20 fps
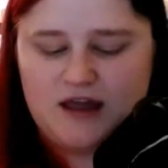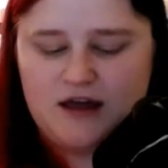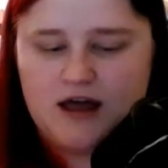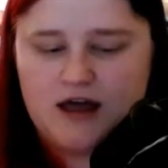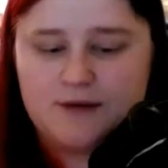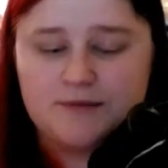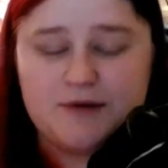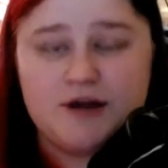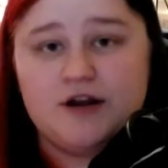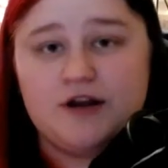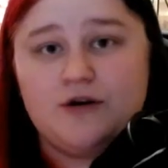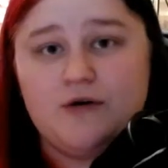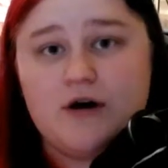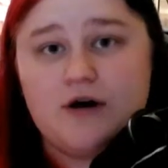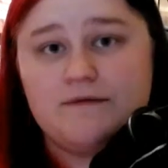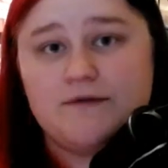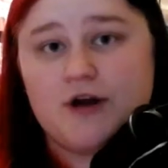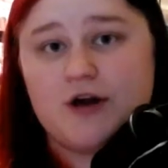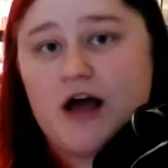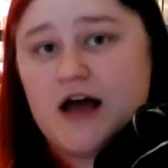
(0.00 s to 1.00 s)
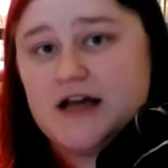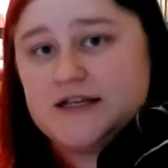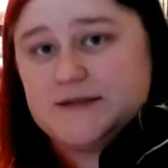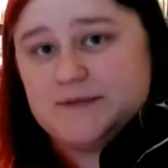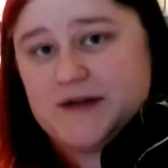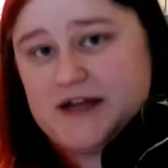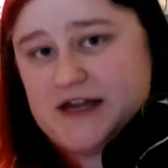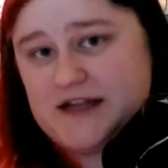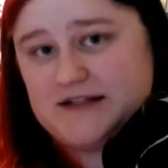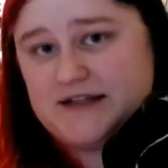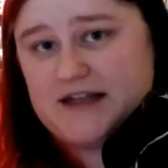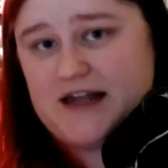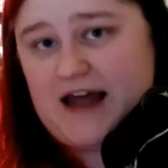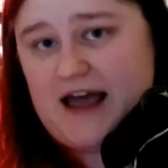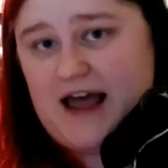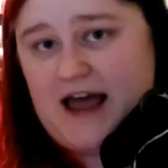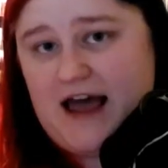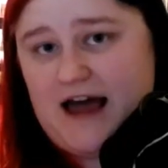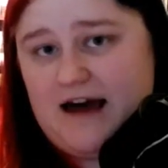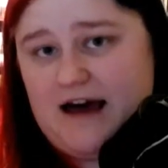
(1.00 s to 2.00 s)
I'm going to go over plans that
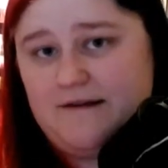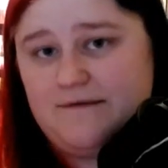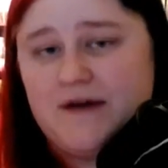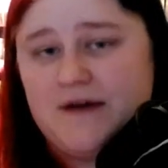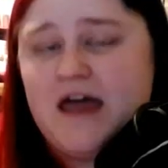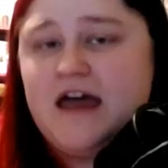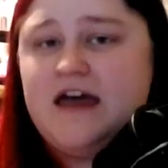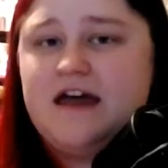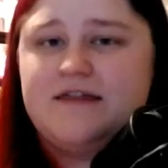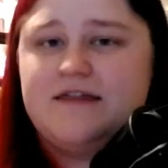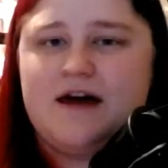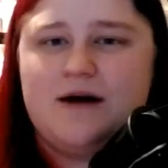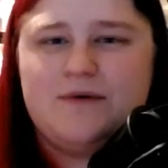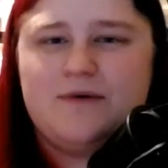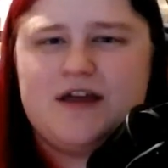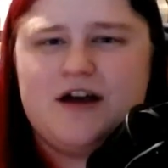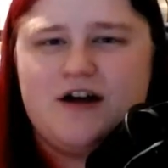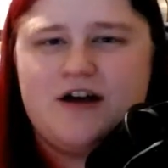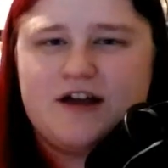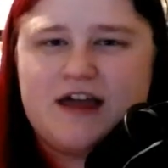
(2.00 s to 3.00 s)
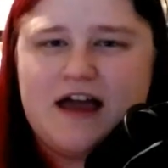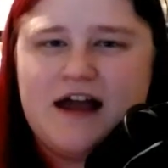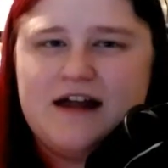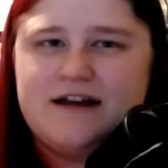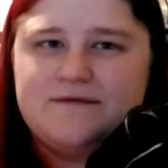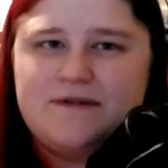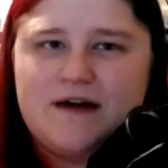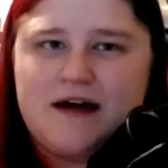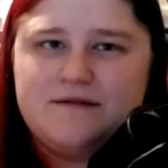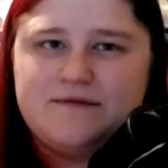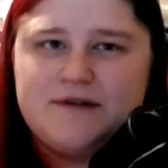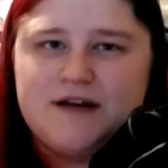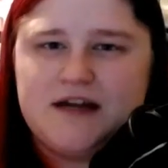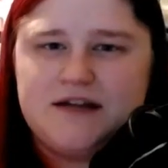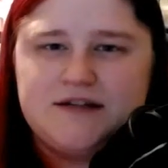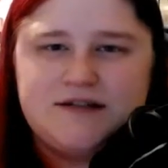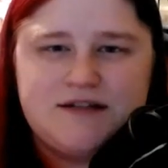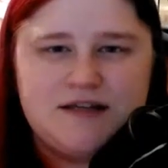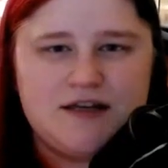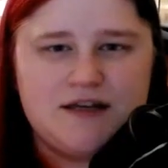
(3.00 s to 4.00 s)
I have. That way y'all kind of have an
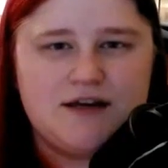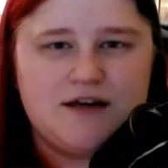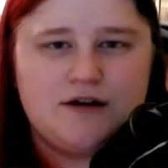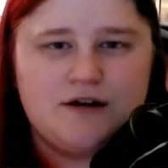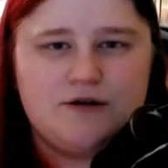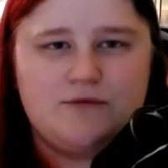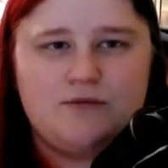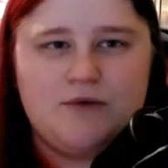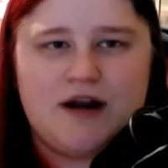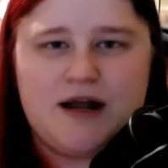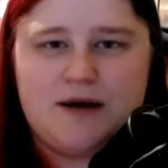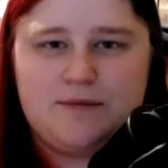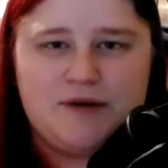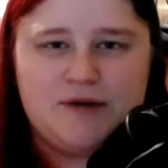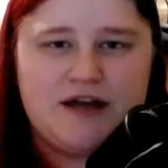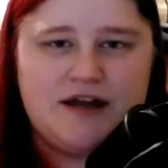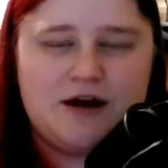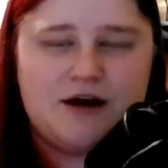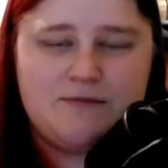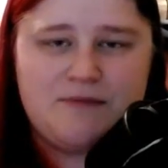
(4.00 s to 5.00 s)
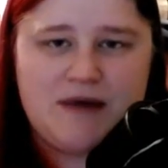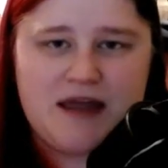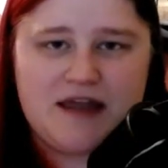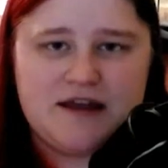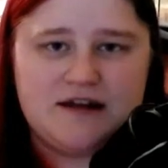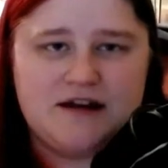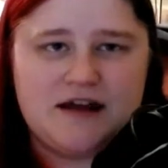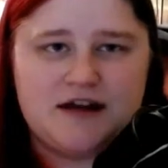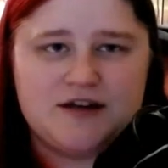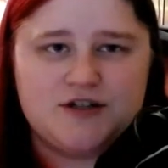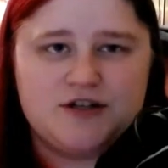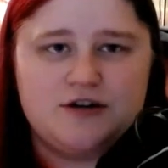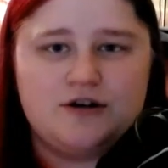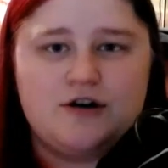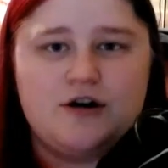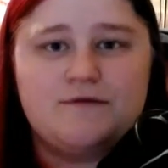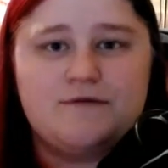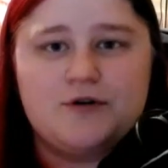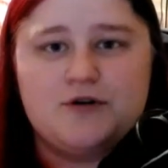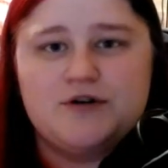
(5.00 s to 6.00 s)
idea what I plan on making next year.
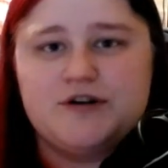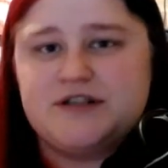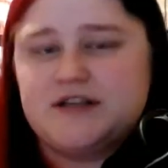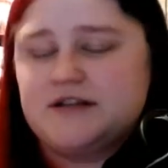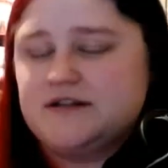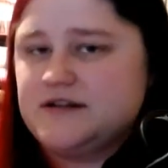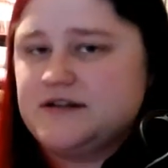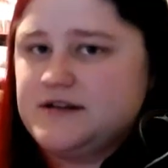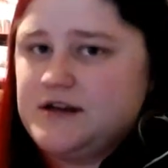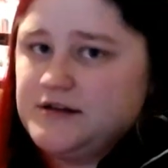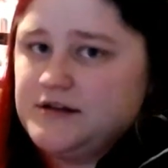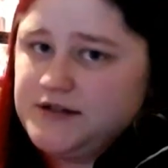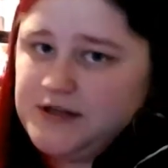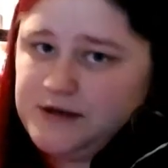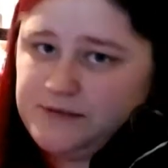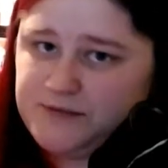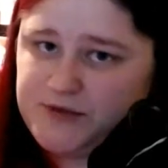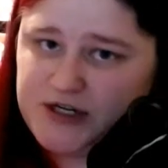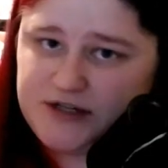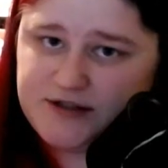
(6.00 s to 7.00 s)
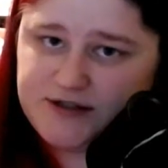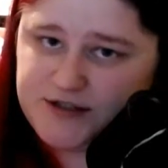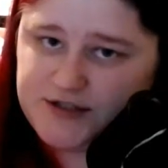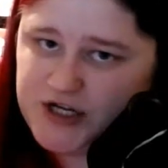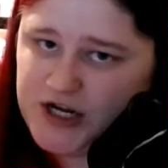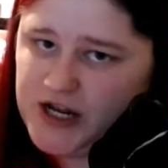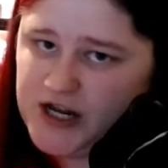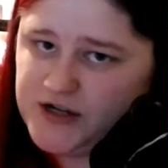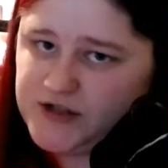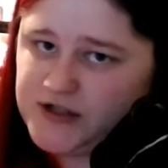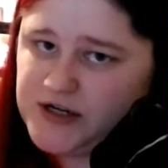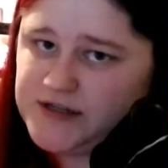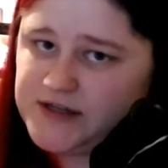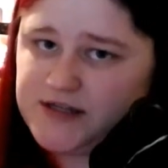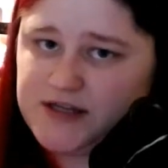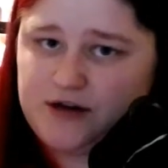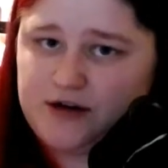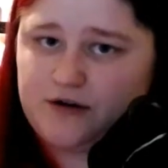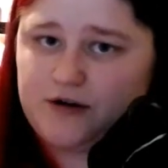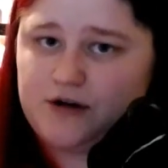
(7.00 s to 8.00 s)
Of course, this is all subject to change as
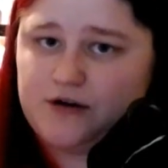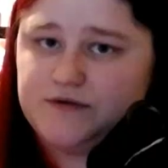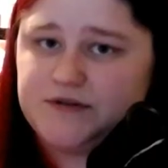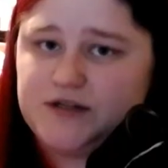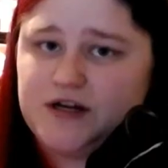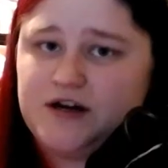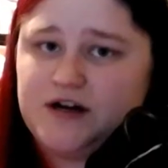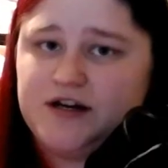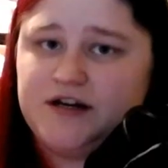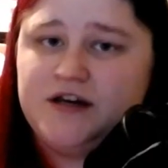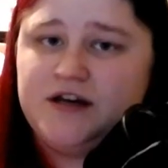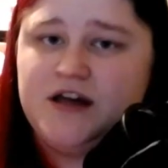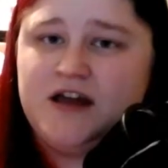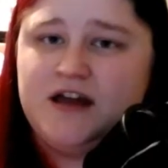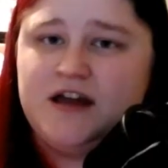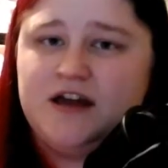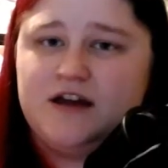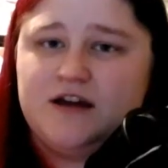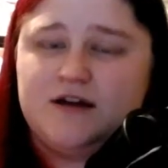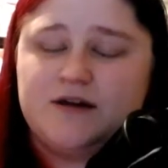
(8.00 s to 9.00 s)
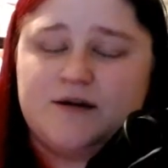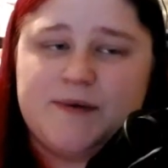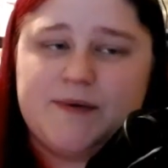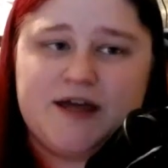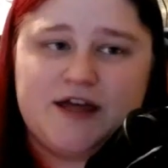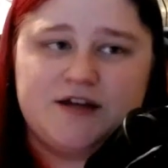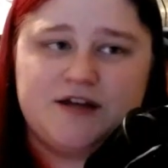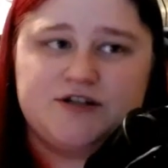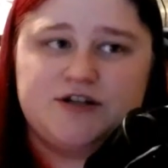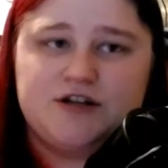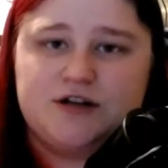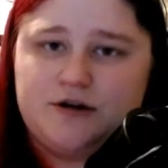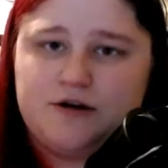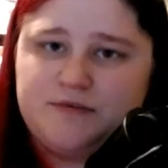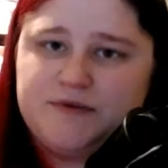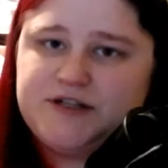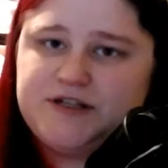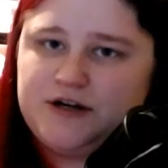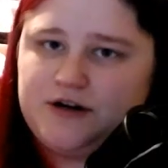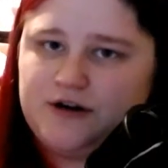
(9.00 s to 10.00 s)
the year goes on, because, you know,
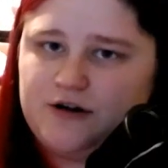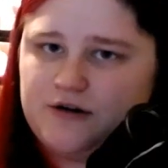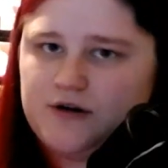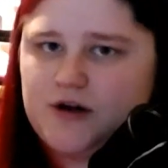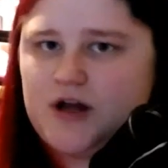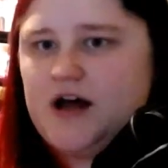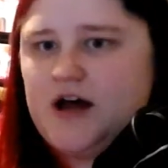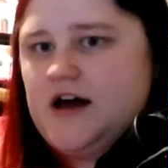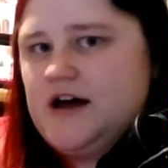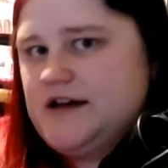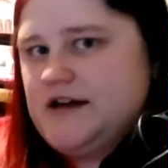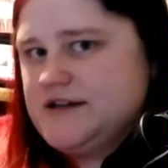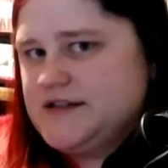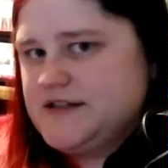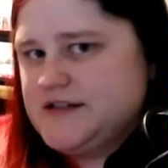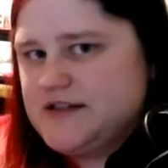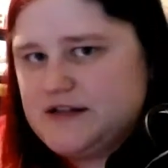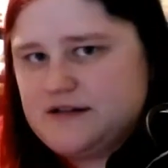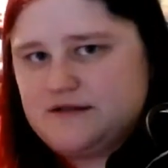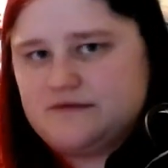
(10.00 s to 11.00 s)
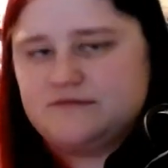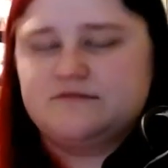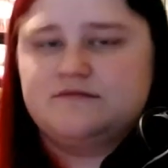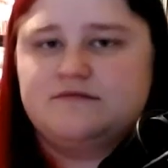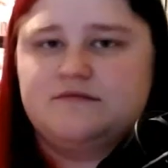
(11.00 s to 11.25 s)
material cost and